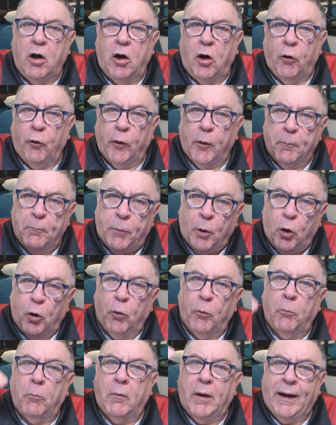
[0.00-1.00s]
on the
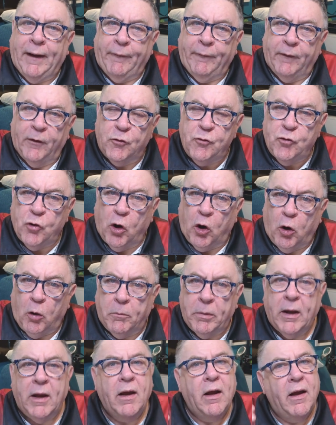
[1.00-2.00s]
bottom and the
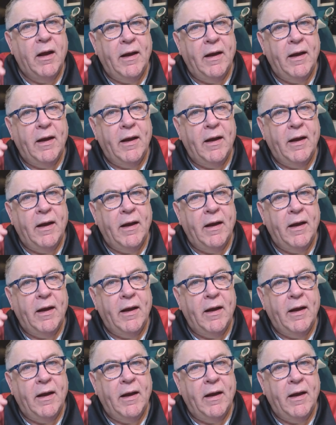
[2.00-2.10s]
top.